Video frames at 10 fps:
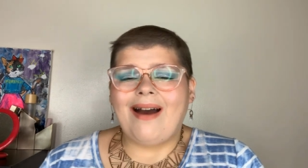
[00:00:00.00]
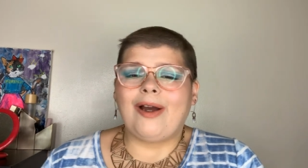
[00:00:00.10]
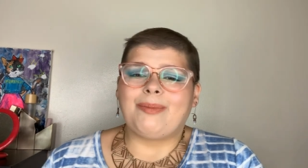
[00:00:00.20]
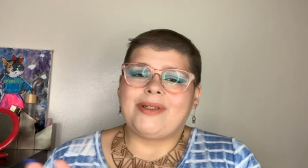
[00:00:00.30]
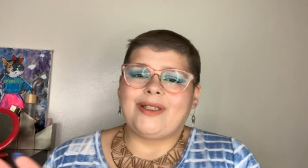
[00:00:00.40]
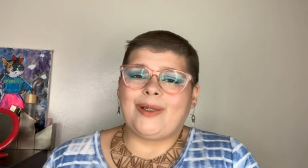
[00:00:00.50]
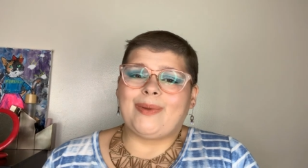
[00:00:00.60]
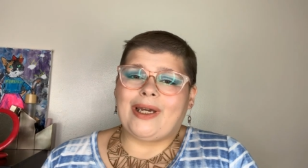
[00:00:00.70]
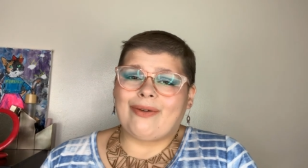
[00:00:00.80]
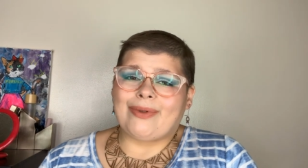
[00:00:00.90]
I hope to see you
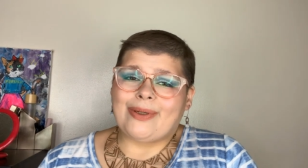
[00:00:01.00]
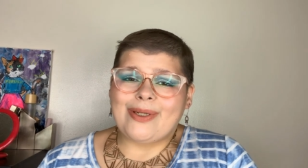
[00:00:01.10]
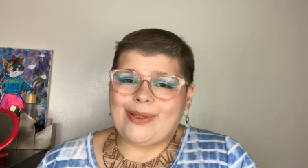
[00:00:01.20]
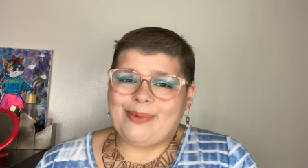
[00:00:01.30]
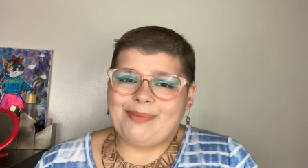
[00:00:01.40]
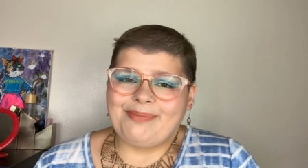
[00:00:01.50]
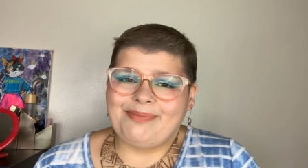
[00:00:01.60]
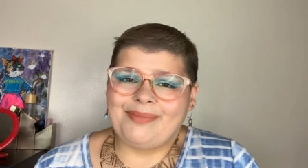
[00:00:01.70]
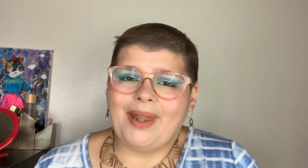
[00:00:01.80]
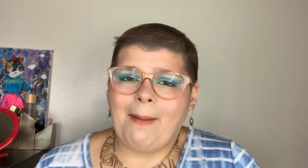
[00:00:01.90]
again real soon.
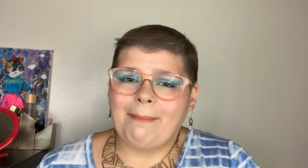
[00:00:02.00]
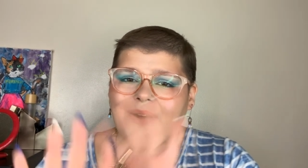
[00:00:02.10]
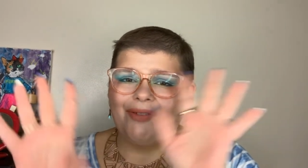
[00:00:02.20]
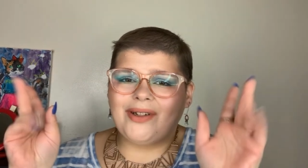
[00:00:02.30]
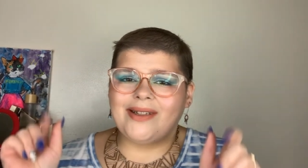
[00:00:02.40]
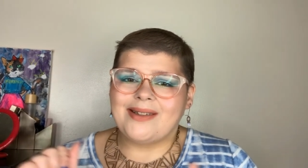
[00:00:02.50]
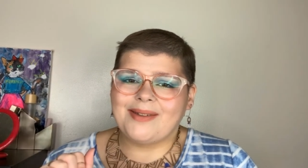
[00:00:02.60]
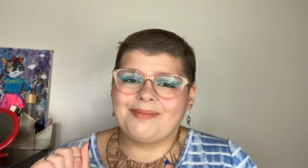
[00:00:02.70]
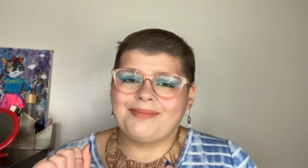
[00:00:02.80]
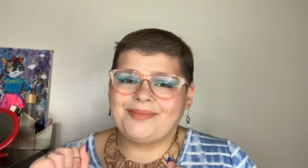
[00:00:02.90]
Bye friends.